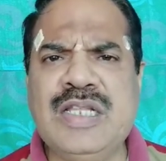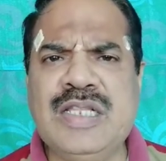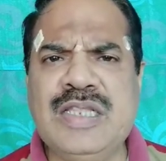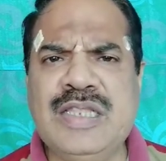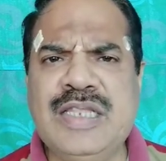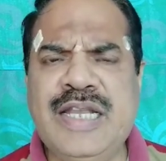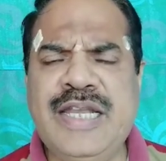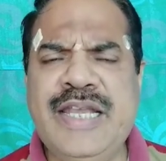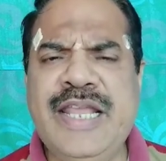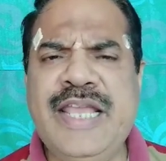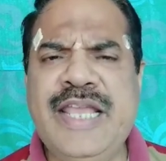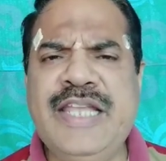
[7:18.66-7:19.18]

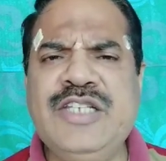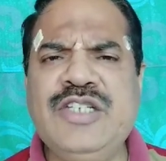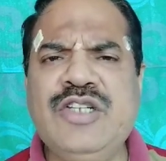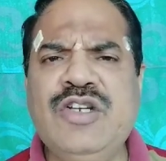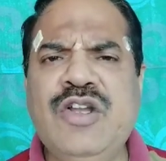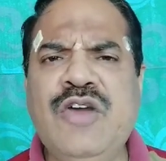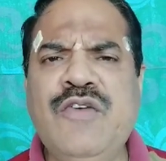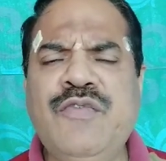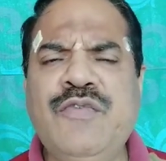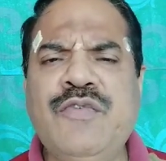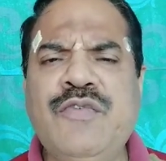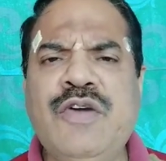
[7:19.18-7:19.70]
The nature
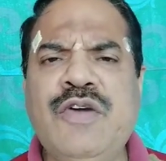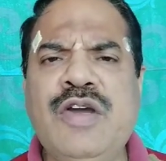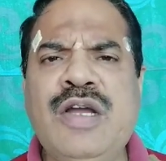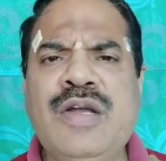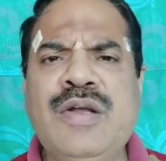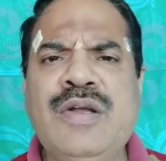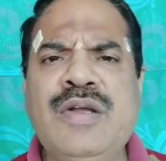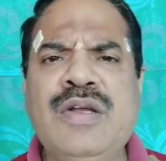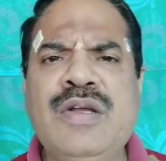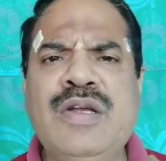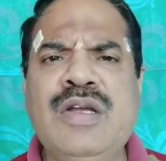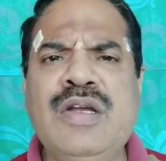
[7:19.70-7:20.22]
of
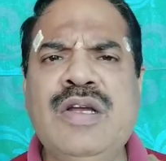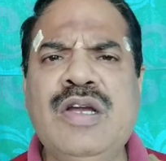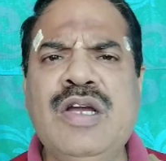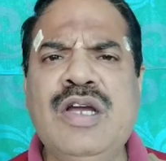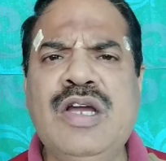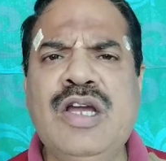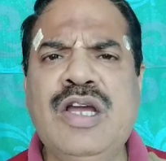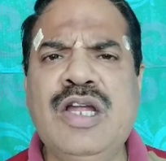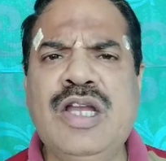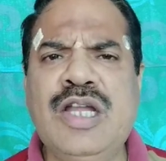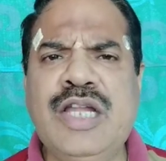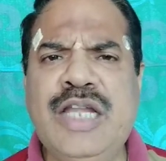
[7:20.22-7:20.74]

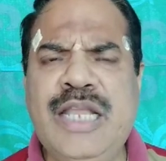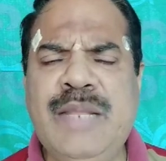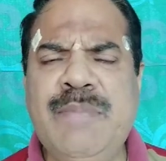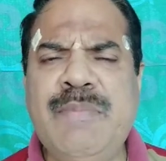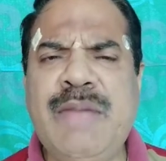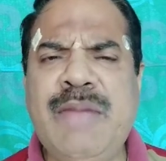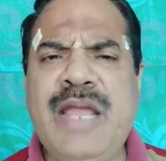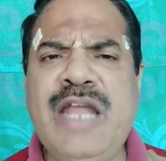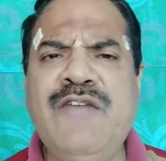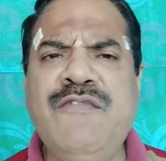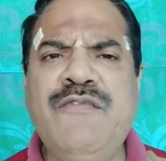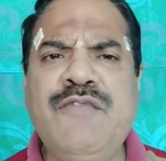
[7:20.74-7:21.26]

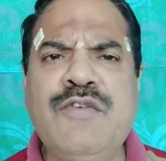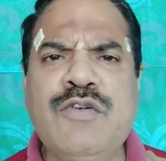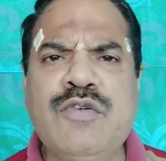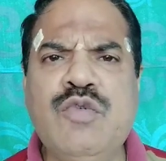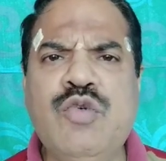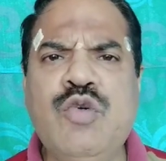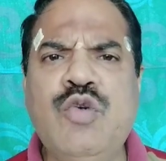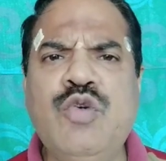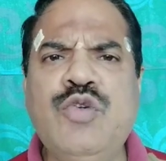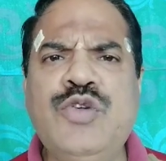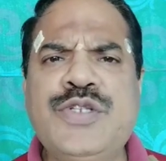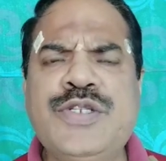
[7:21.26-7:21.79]
demand for
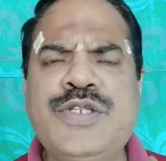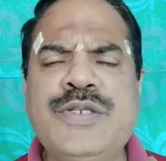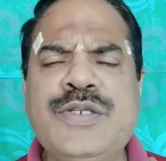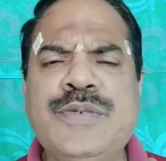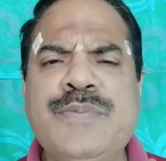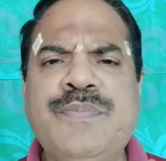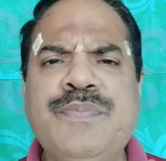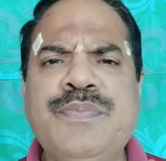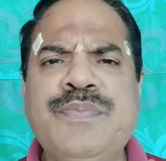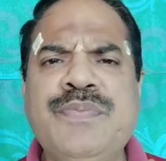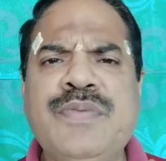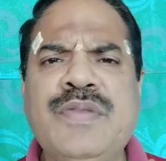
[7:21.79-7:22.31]
goods
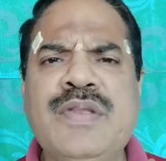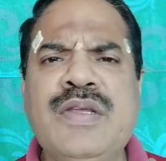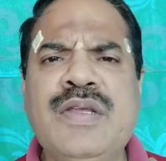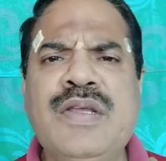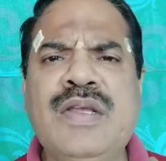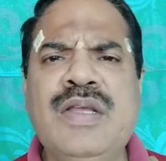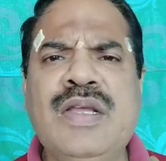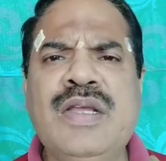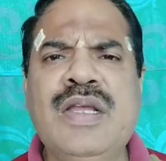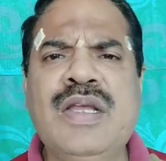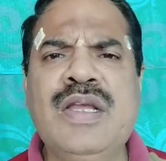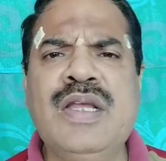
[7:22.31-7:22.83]

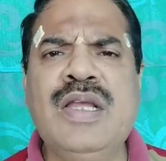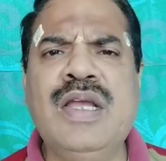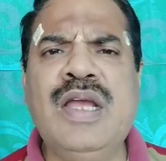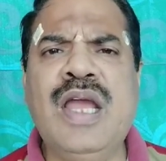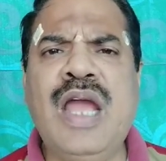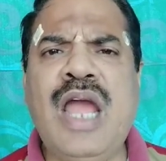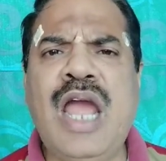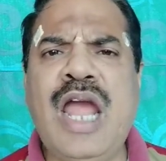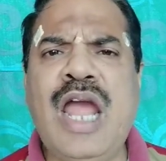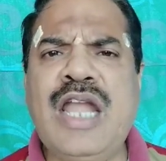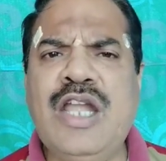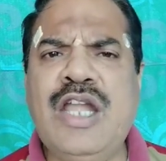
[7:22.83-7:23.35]

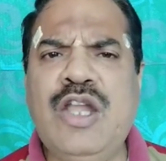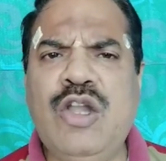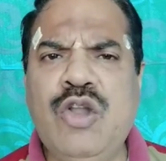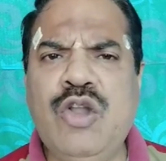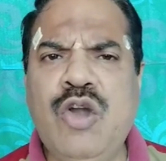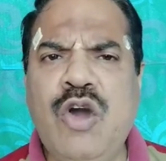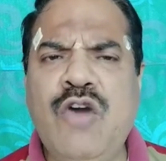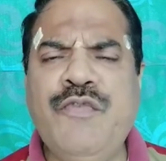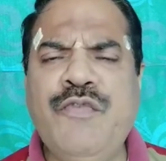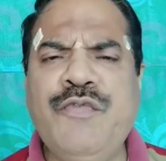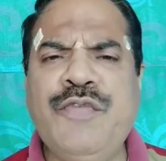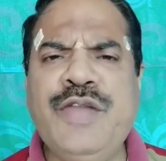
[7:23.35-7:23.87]
and
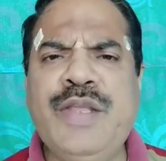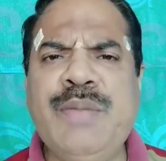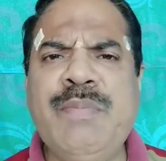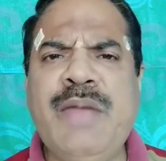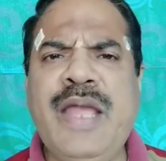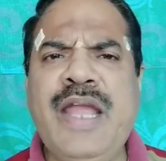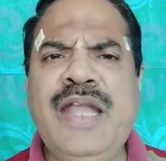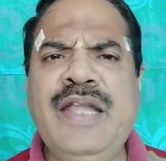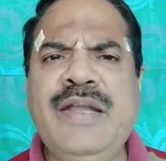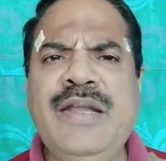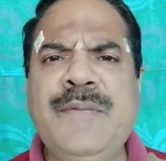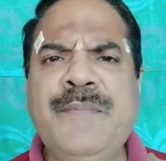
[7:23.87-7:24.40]
law of
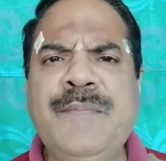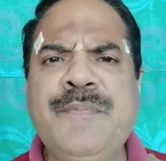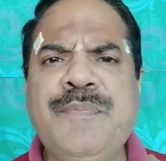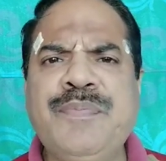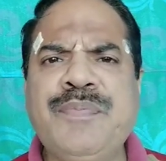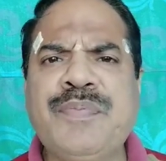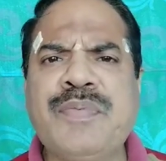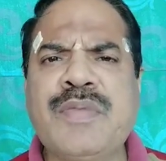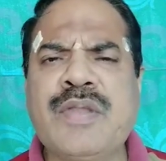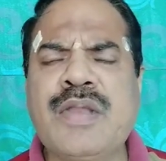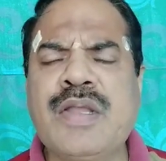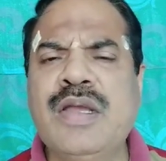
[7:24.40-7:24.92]
demand
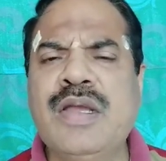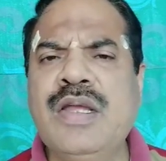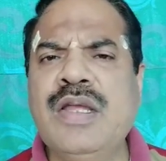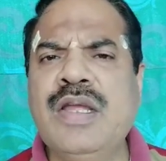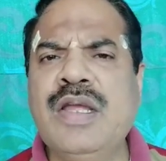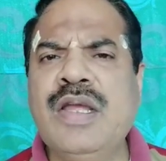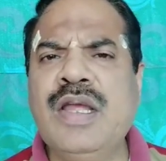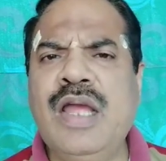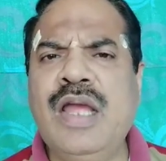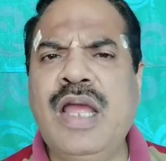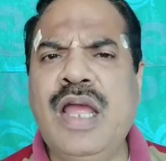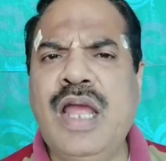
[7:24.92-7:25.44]

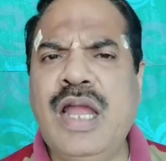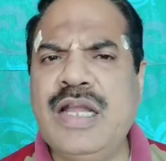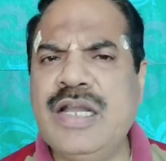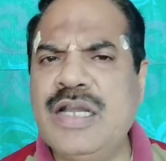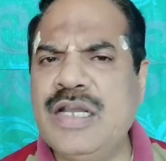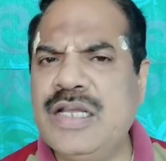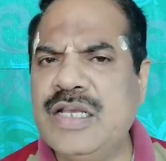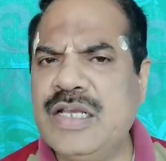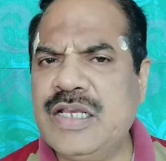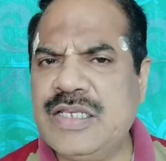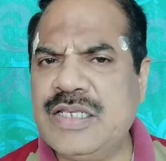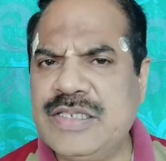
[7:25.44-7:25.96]
and
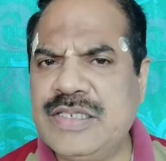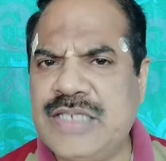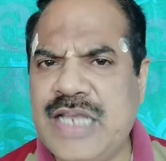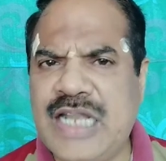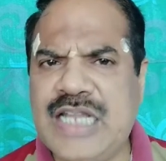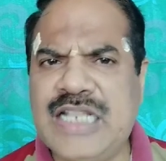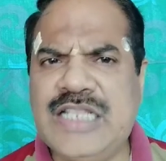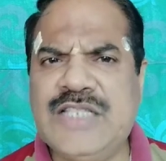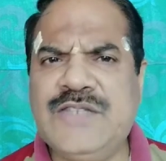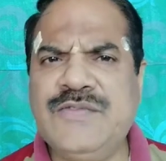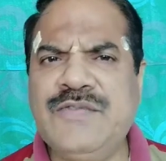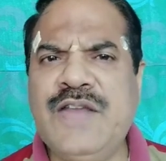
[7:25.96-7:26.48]

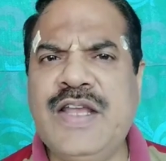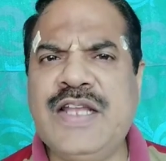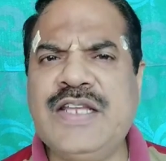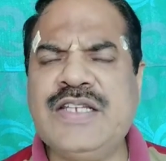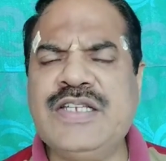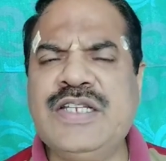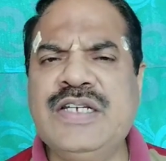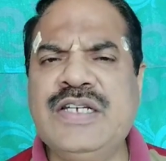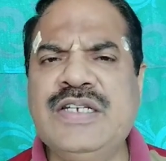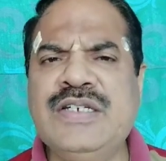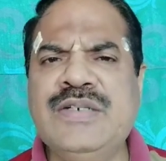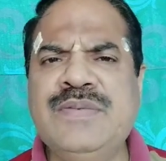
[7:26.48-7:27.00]

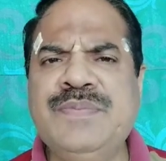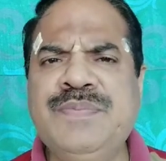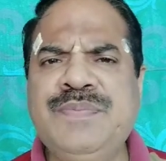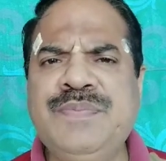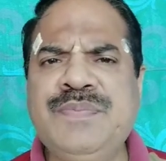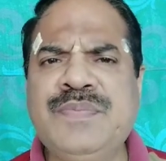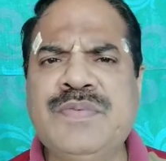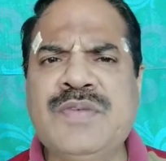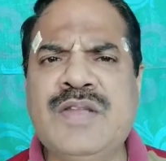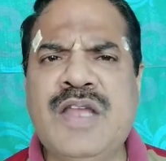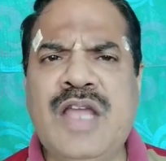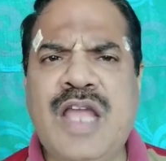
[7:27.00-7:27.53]
satisfaction
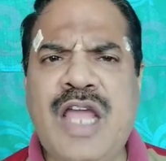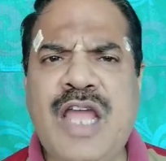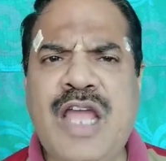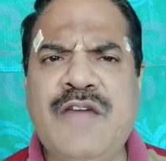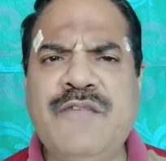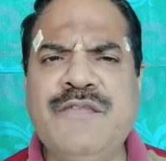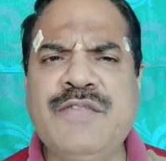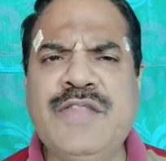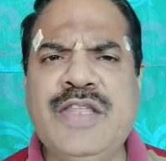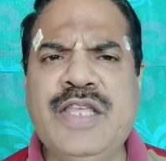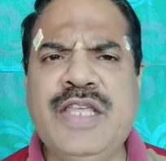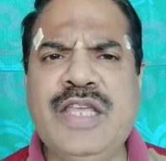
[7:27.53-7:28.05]

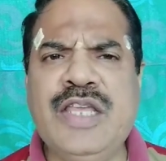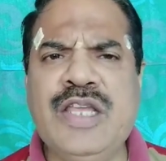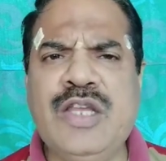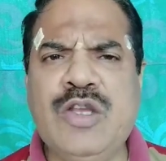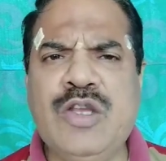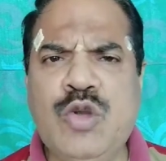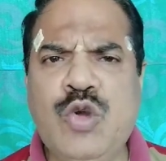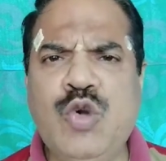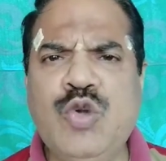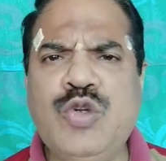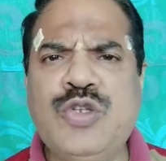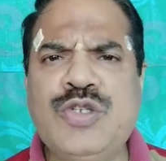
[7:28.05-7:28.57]
of the
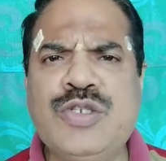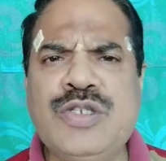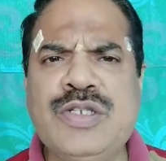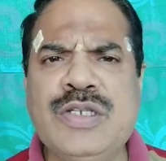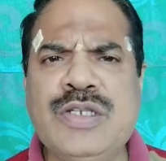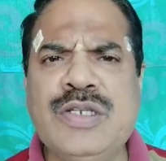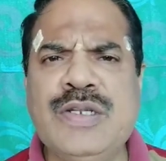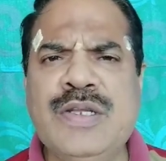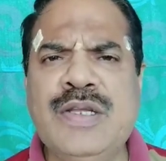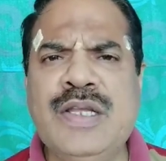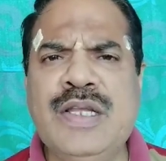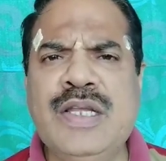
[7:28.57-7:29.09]
goods
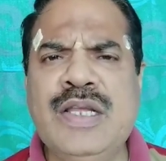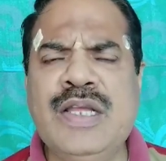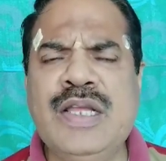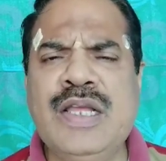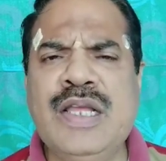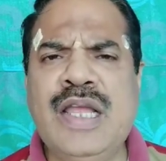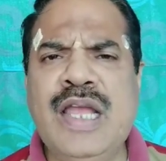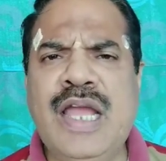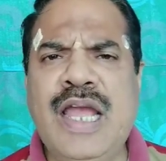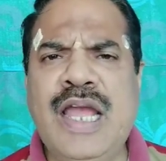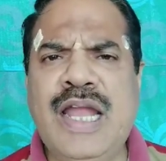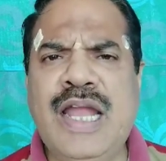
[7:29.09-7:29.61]

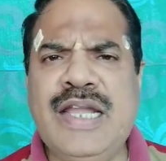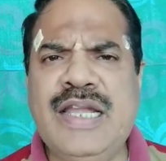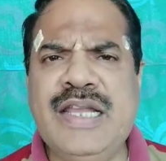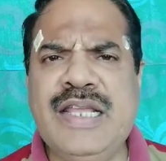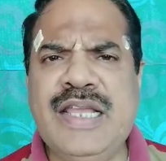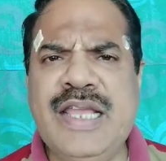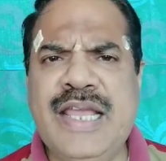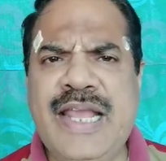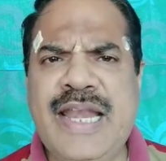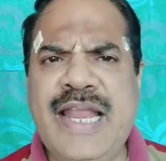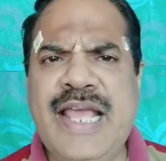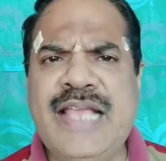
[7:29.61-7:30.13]
and
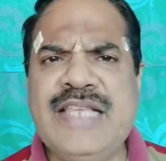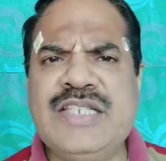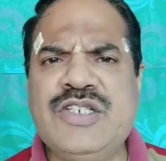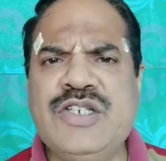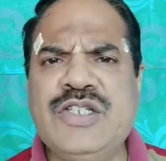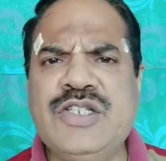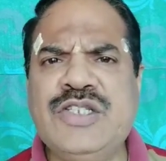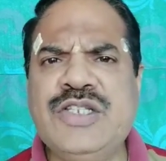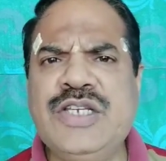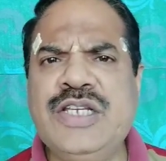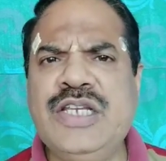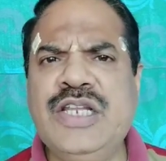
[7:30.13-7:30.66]

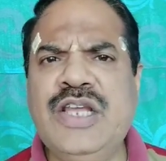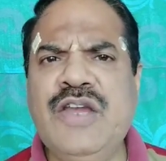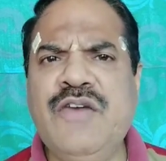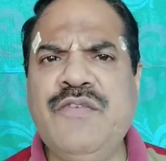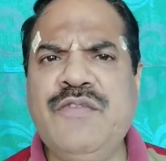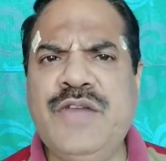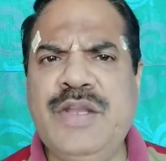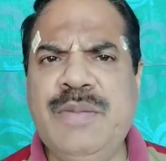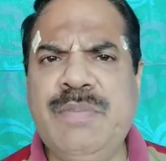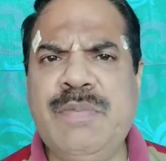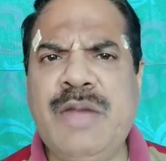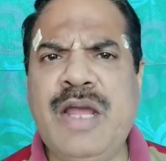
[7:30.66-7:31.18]
elasticity of
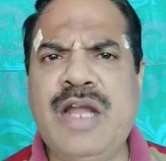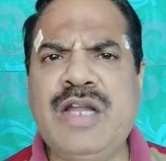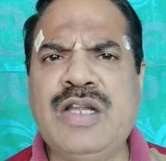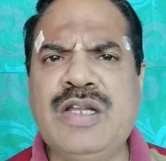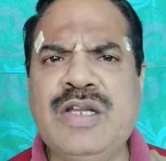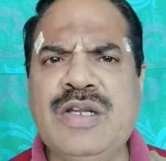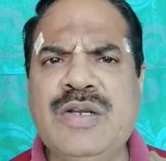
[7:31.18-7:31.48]
demand.